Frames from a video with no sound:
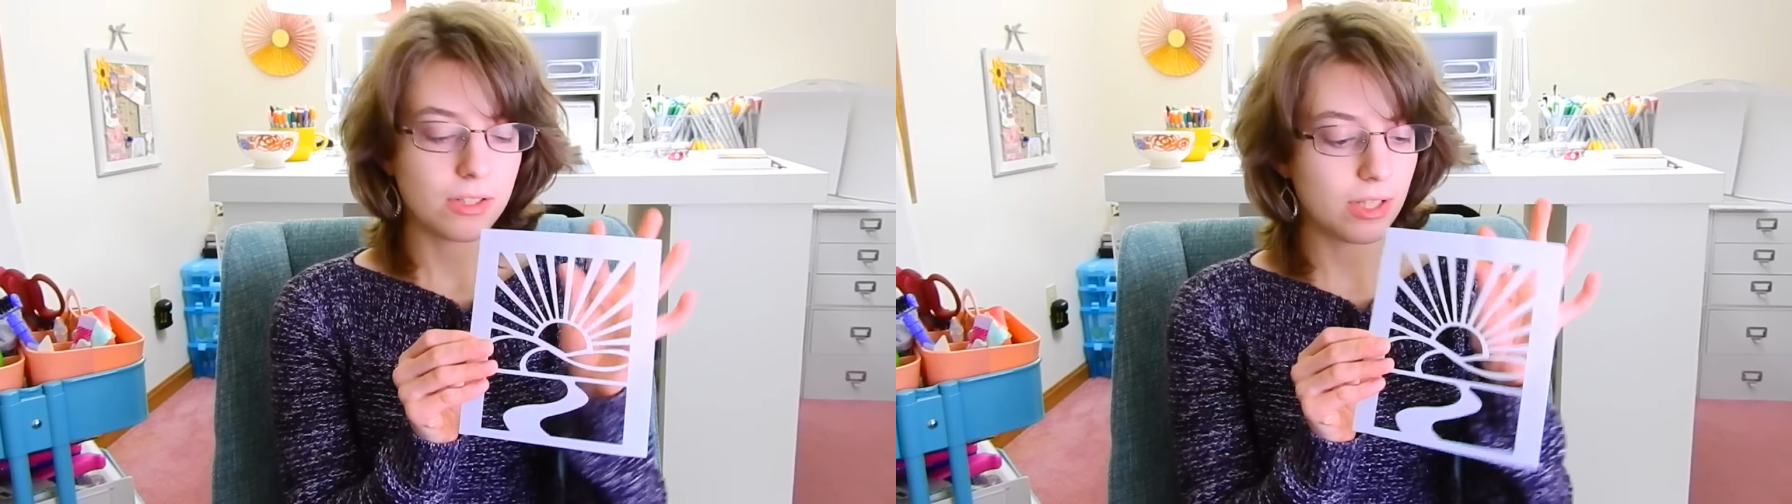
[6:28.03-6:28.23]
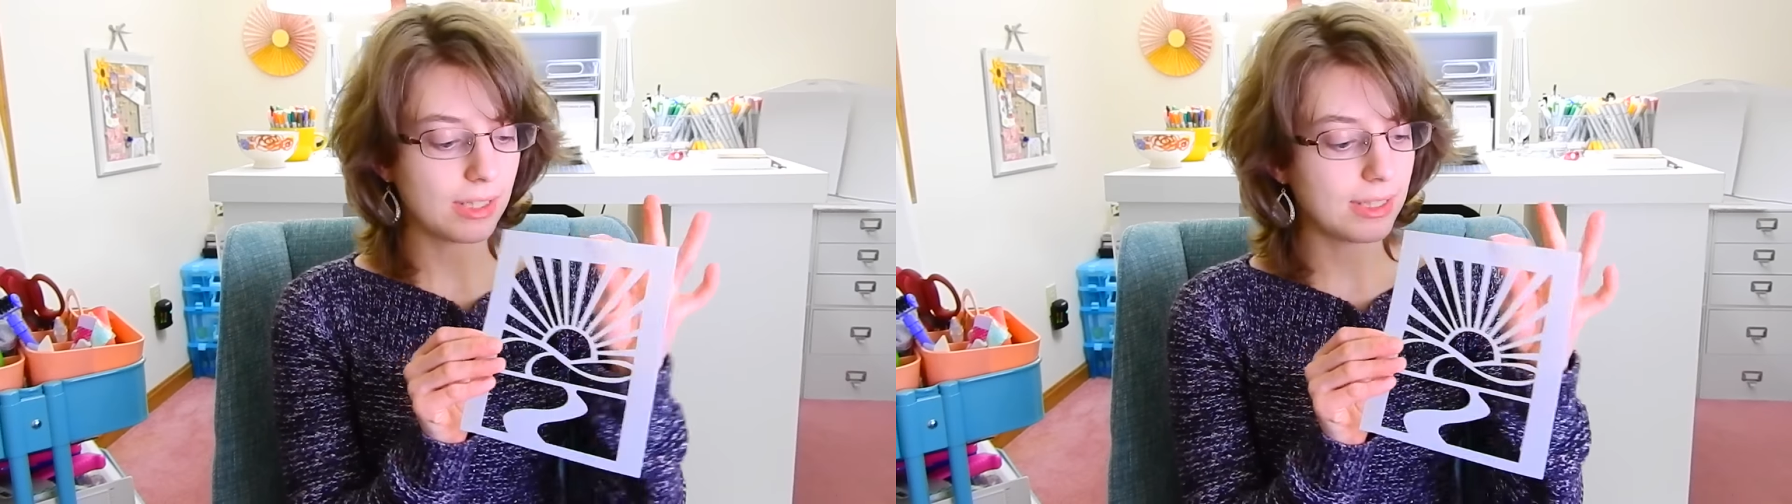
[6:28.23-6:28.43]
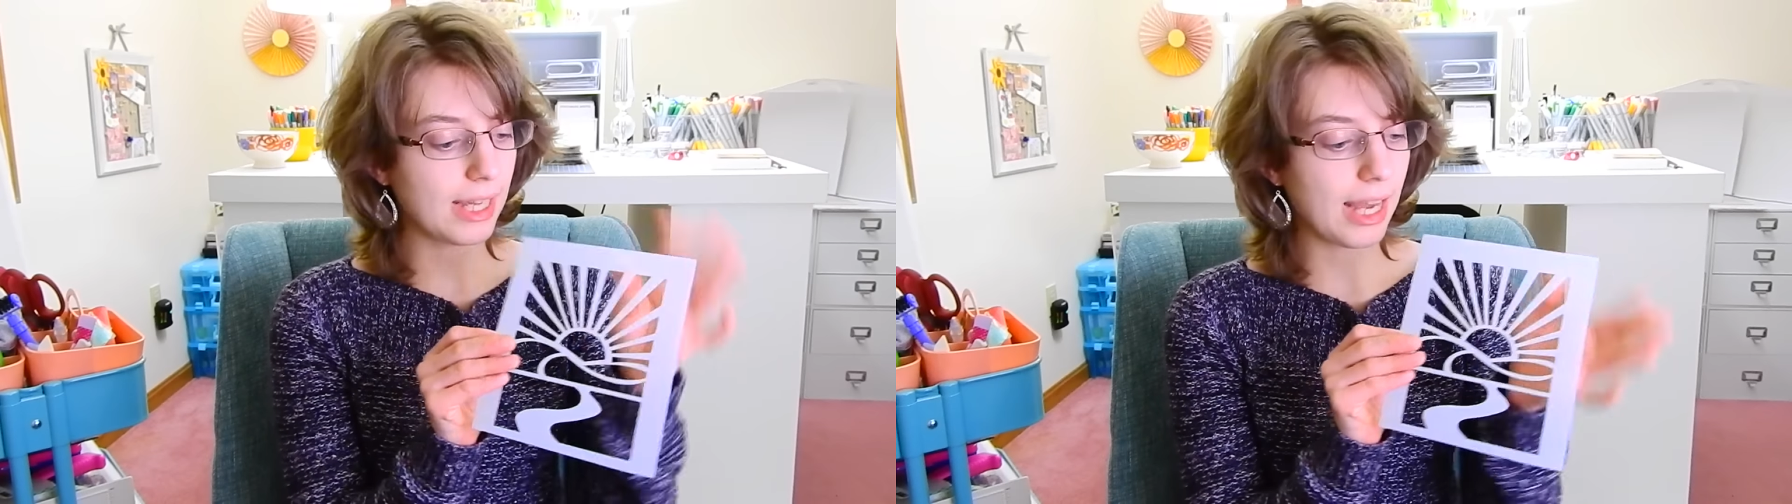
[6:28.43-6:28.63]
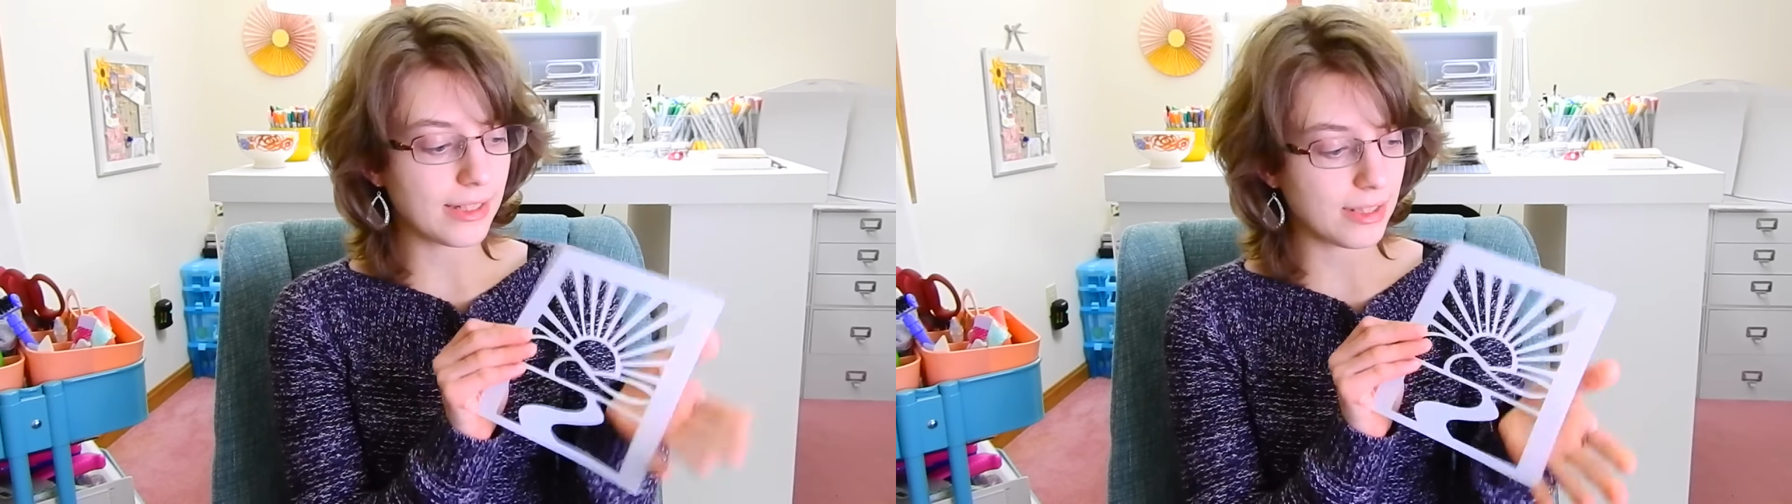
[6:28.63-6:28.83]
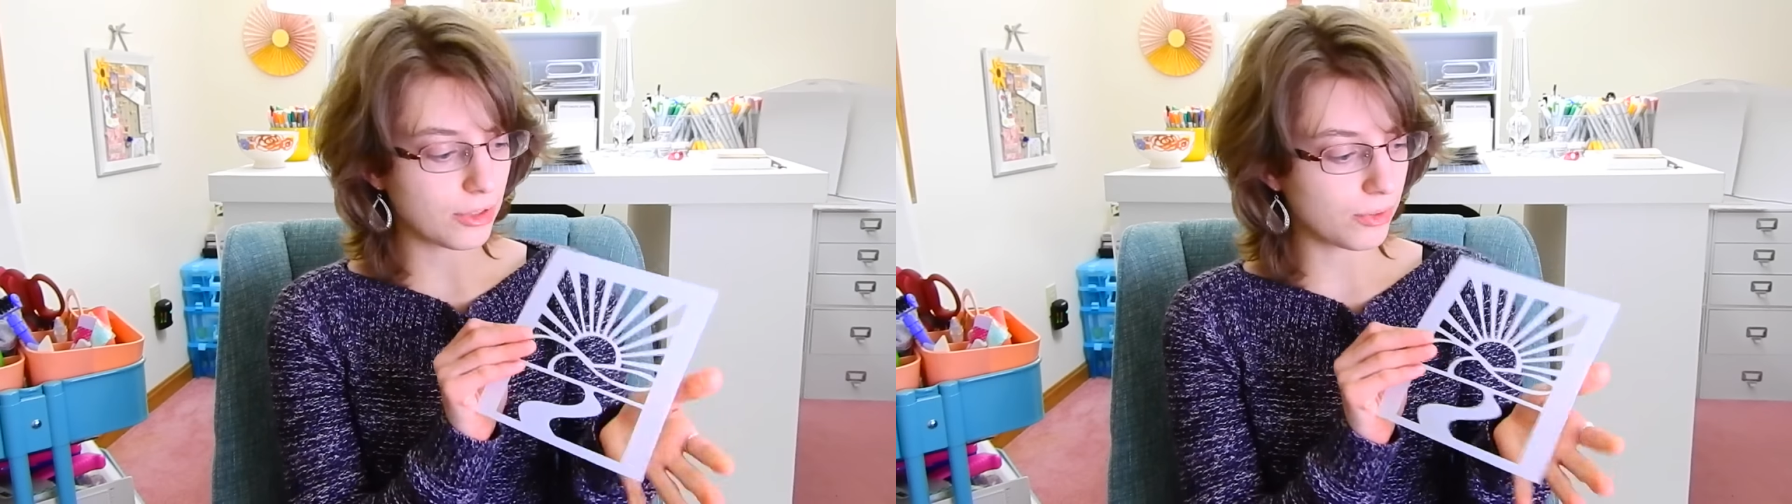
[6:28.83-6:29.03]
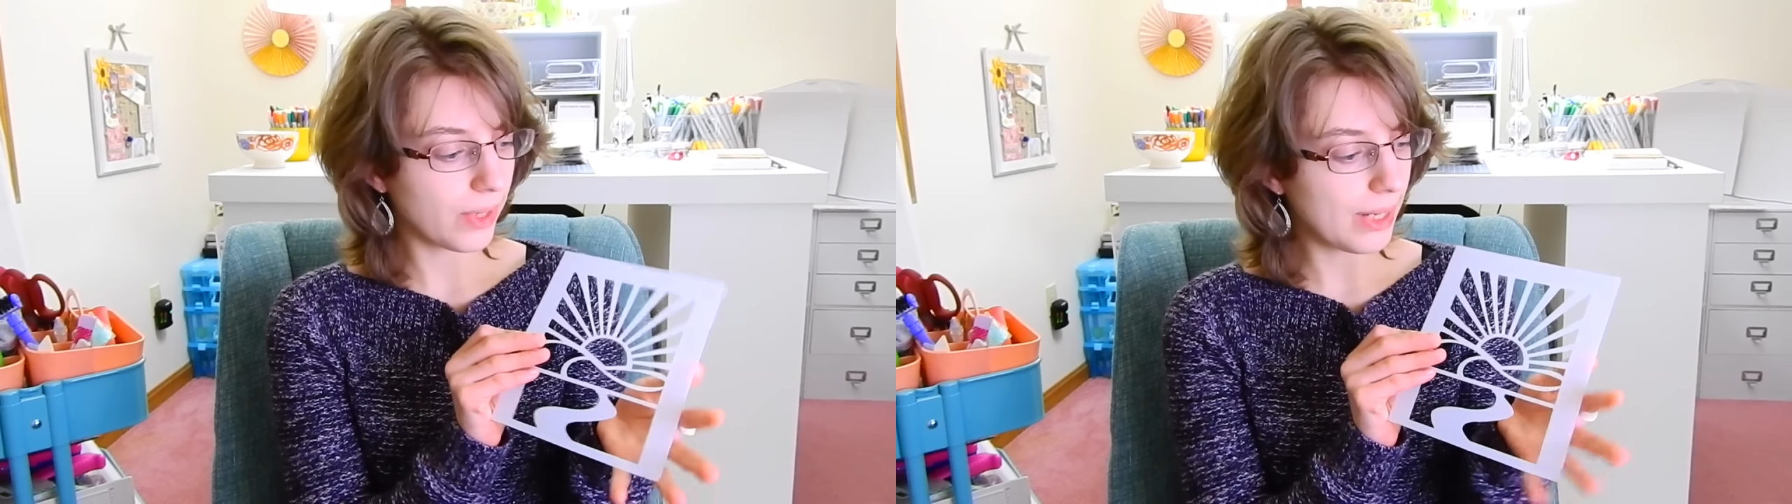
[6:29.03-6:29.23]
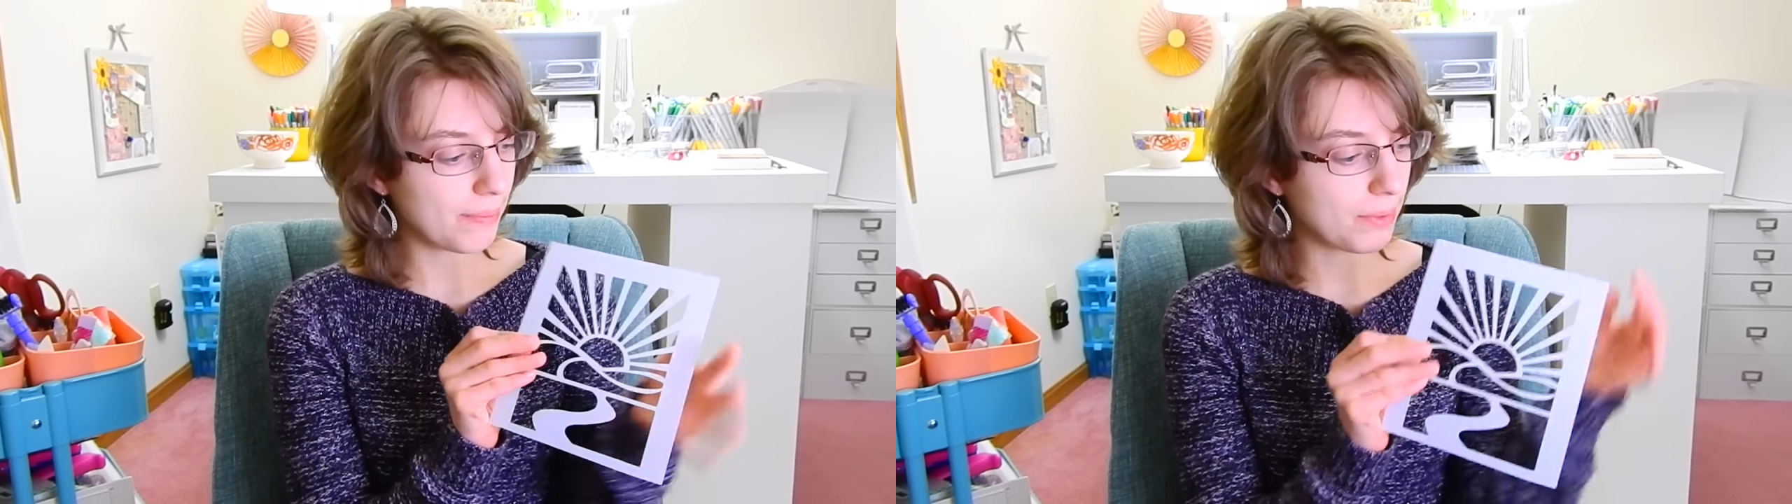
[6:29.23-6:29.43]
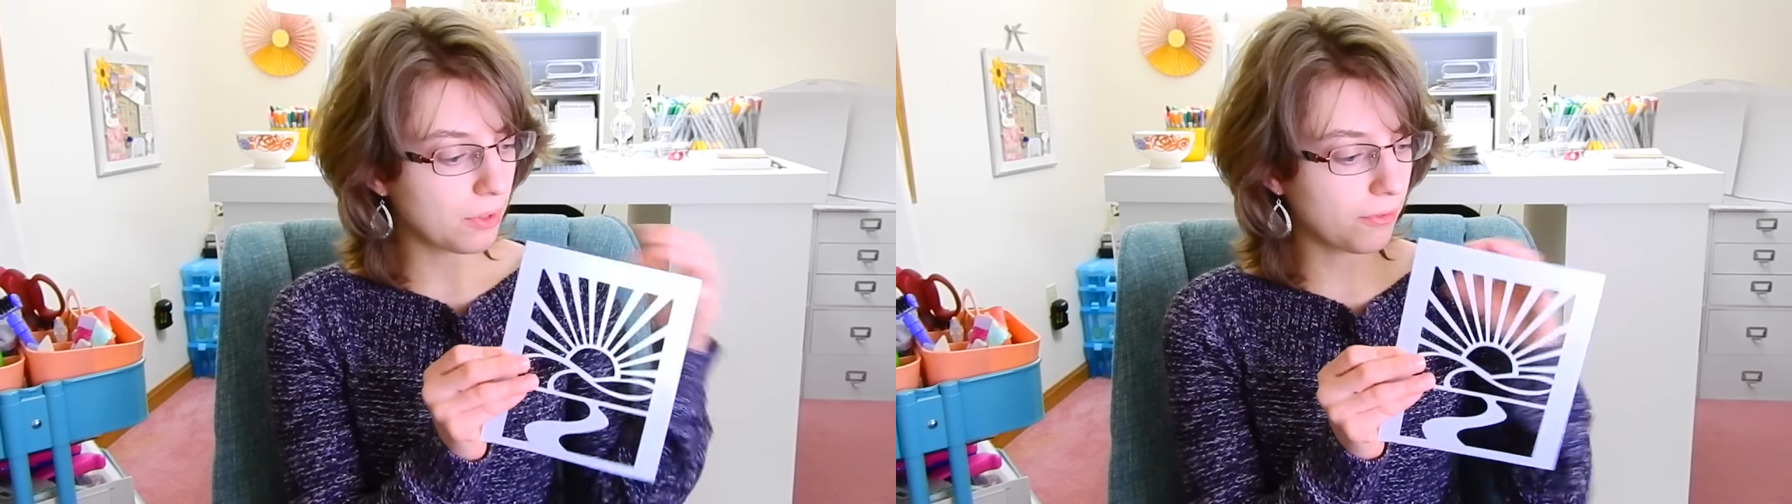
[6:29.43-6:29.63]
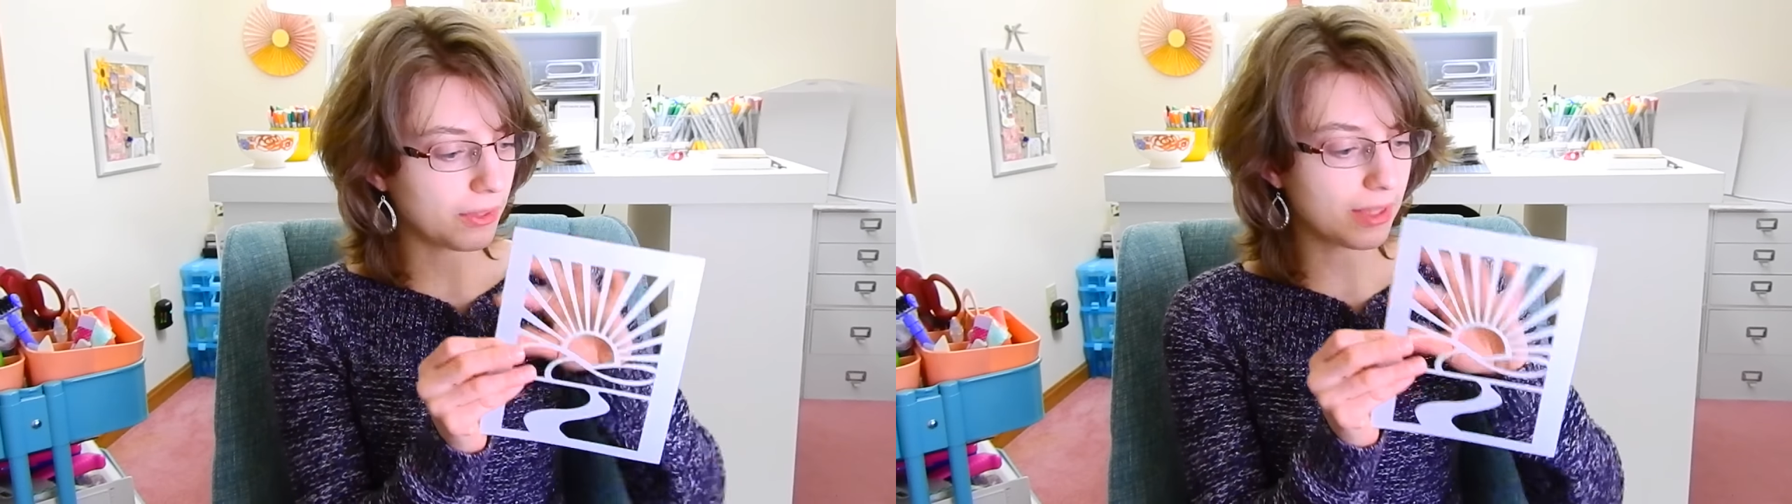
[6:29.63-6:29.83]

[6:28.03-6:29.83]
So you can see it has this great beautiful